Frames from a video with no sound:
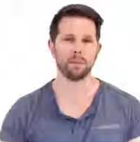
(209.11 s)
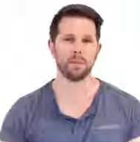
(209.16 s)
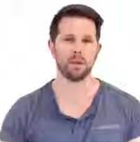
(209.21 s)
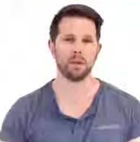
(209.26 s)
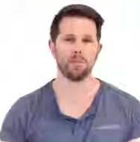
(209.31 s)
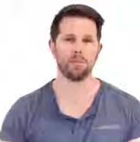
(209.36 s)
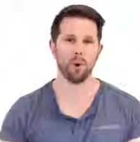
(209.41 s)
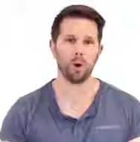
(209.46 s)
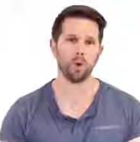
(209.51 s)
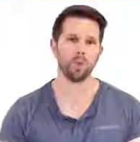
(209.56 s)

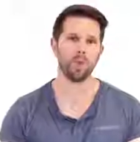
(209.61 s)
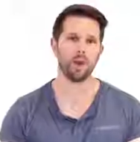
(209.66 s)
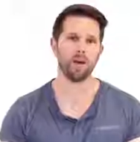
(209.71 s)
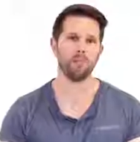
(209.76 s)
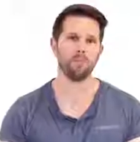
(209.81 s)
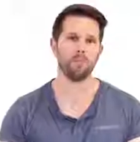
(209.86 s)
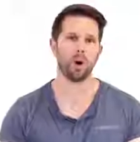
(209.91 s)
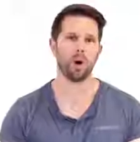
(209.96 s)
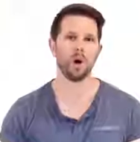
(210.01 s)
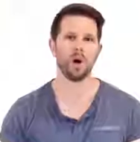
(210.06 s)
They're both
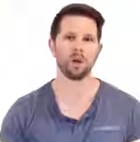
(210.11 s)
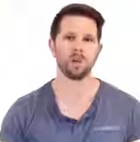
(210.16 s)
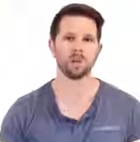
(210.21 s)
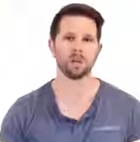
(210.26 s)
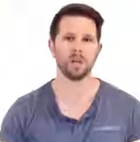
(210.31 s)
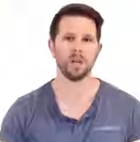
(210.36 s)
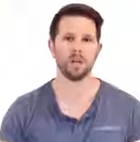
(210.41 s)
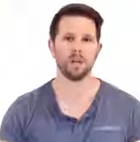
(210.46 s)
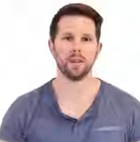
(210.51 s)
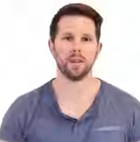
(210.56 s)
at
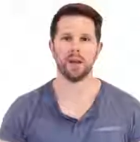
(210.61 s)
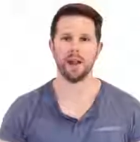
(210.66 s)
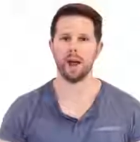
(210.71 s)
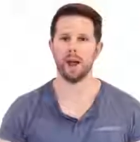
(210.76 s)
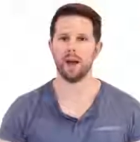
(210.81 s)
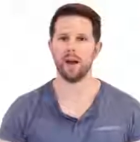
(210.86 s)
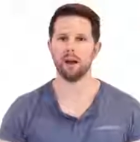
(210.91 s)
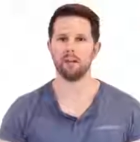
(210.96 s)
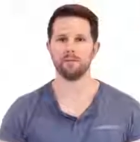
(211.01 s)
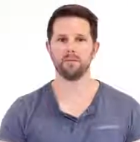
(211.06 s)
malls that
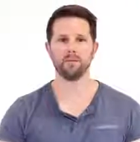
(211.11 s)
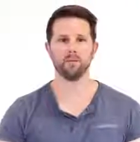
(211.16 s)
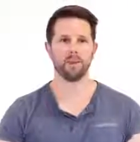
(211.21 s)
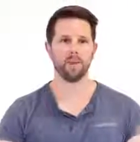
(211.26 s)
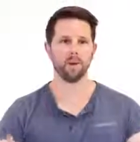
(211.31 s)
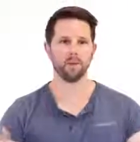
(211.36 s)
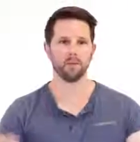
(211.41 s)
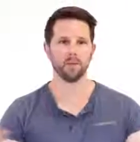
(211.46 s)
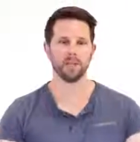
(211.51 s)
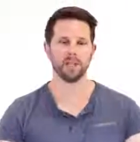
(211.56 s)
have,
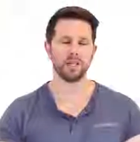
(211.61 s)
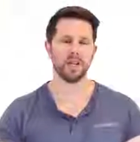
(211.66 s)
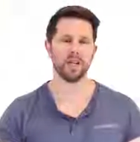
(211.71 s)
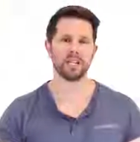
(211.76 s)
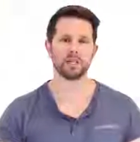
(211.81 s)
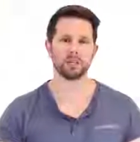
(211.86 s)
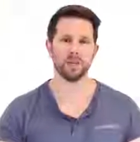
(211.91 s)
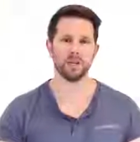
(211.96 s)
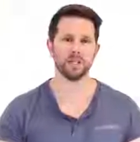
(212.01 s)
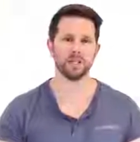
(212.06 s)
really
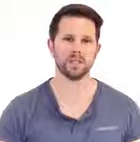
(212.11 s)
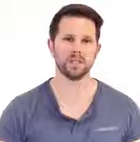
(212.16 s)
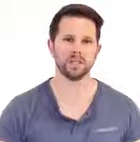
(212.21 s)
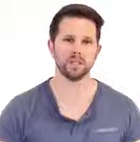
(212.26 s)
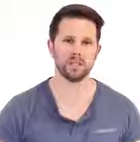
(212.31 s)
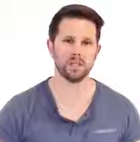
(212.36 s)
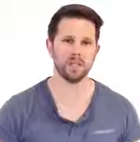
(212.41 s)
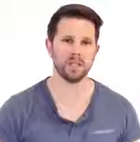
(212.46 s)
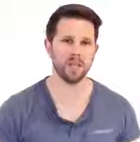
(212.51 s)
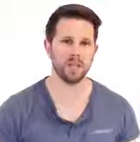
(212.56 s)
nice
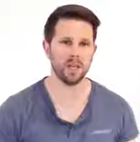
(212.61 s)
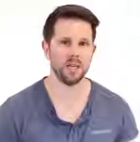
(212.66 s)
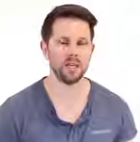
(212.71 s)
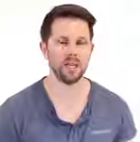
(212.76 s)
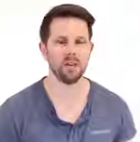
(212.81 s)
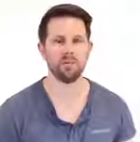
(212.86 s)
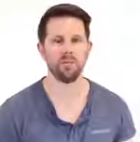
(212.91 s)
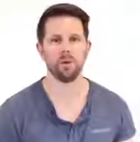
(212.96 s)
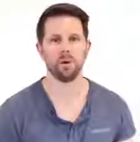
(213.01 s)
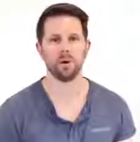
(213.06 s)
places to
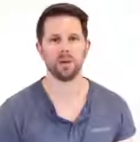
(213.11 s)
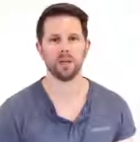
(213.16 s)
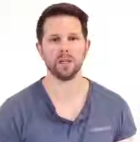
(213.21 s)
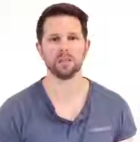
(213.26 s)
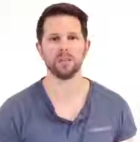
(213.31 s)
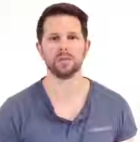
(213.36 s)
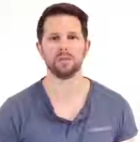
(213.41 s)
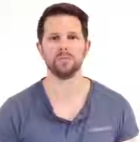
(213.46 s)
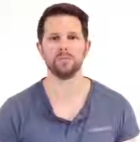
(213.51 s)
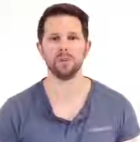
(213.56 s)
eat if you want to
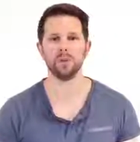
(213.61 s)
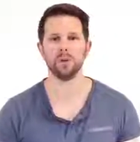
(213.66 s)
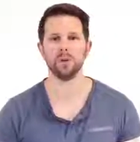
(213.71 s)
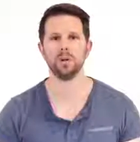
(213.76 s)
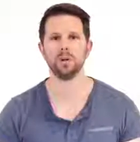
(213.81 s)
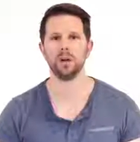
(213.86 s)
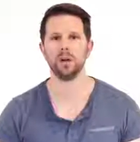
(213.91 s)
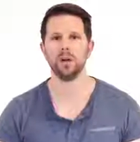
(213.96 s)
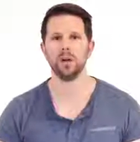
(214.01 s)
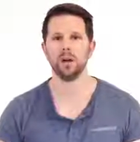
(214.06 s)
get some
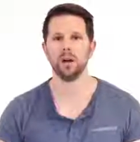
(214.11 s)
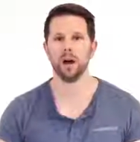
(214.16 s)
food,